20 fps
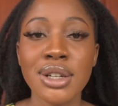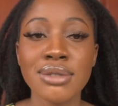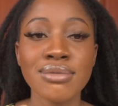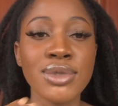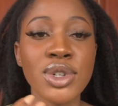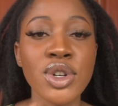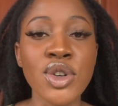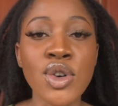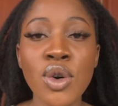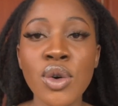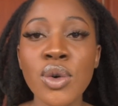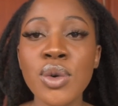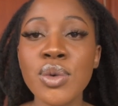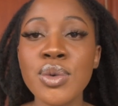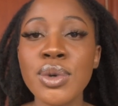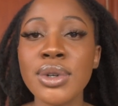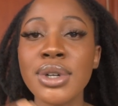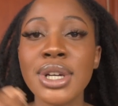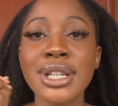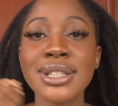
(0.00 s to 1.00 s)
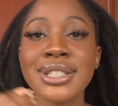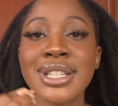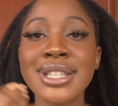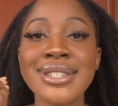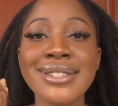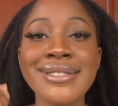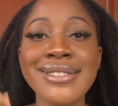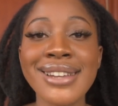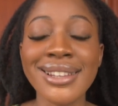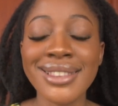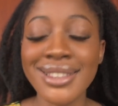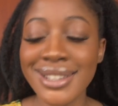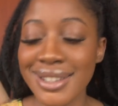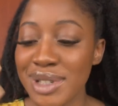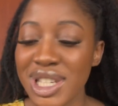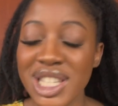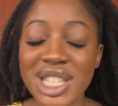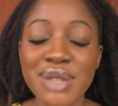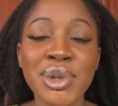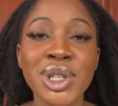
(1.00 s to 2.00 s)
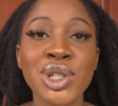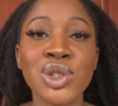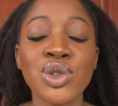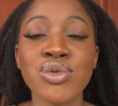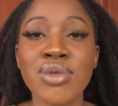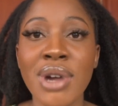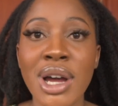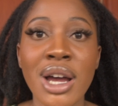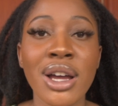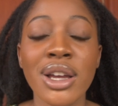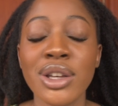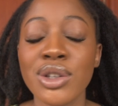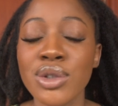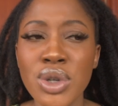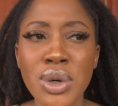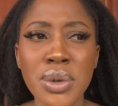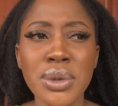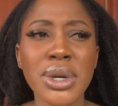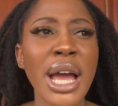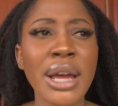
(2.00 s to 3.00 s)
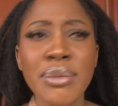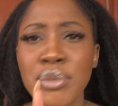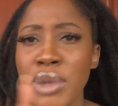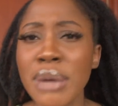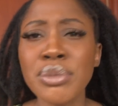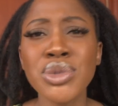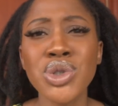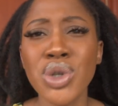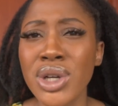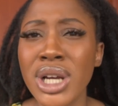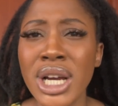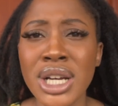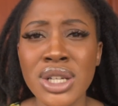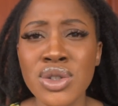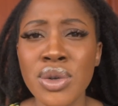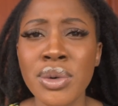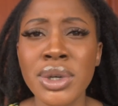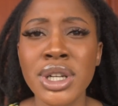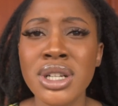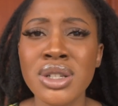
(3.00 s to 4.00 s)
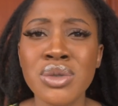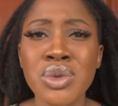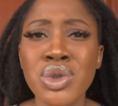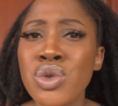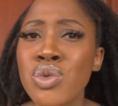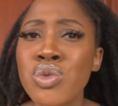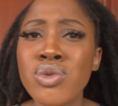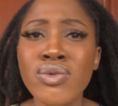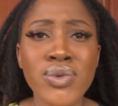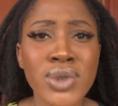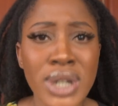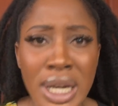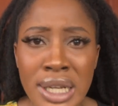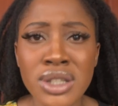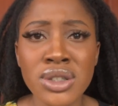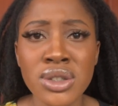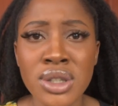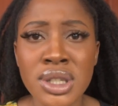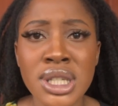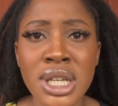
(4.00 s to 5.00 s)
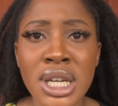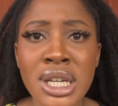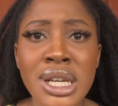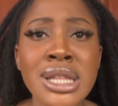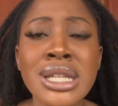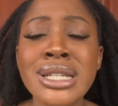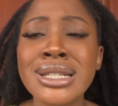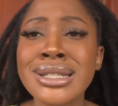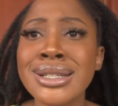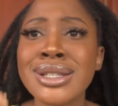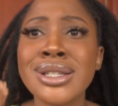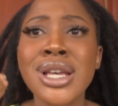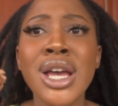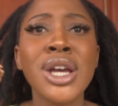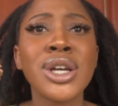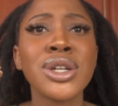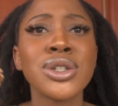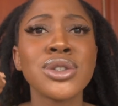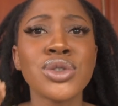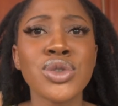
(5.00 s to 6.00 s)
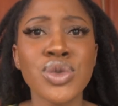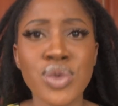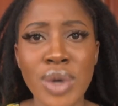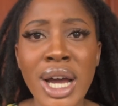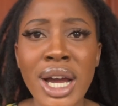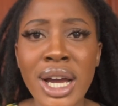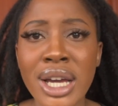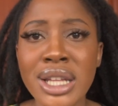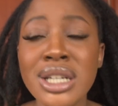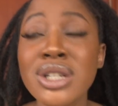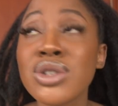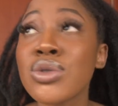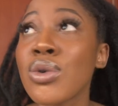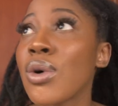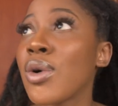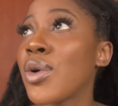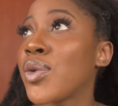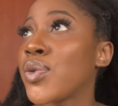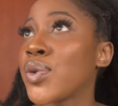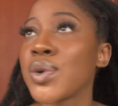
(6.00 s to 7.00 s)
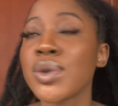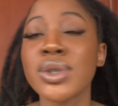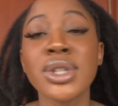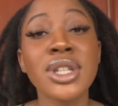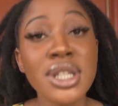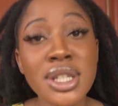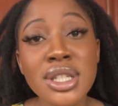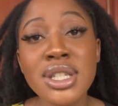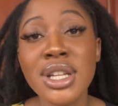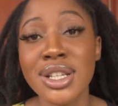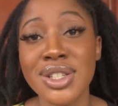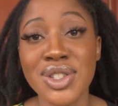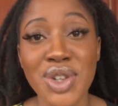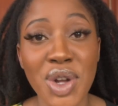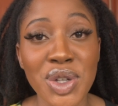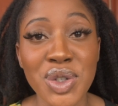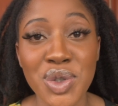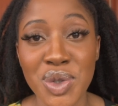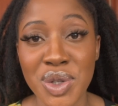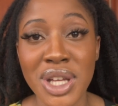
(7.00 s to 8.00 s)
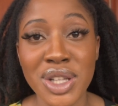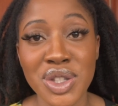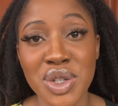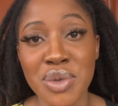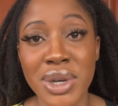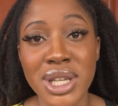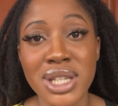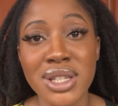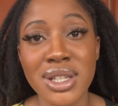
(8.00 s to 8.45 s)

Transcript: no, just nothing, just but dry. You know, I'm sure you guys know what it is when you cleanse your skin and then it's just dry. That is awful. This does not do that to my